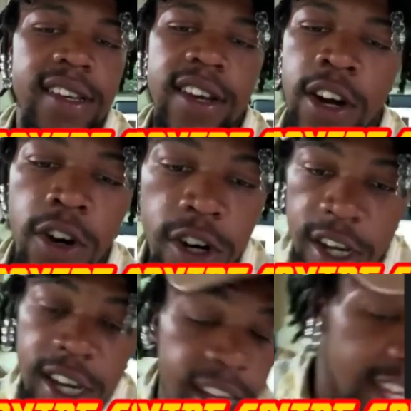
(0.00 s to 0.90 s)
A hook
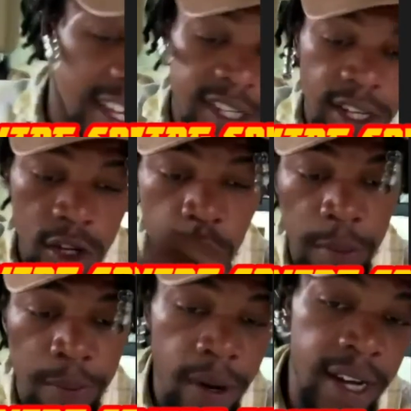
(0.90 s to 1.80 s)
is a looping
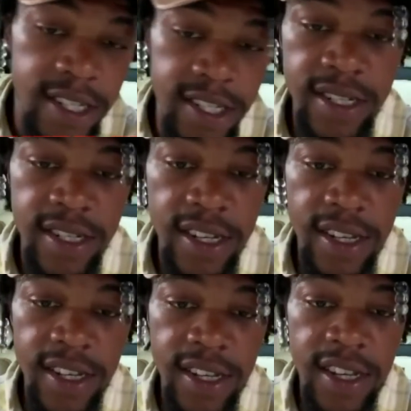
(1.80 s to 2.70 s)
punch.
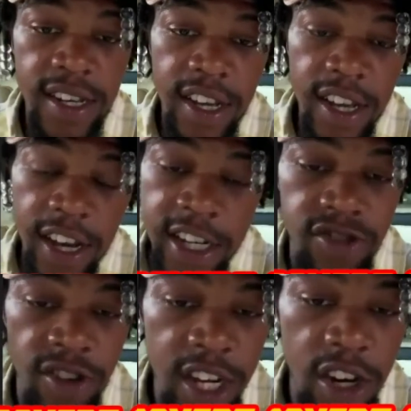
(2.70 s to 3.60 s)
A
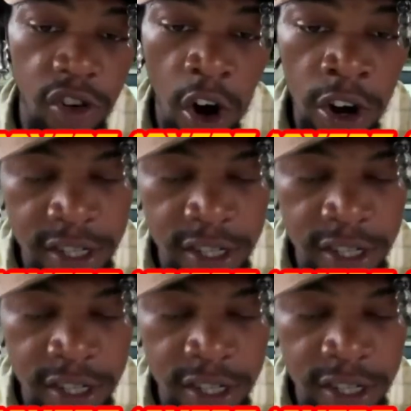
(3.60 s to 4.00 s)
straight cross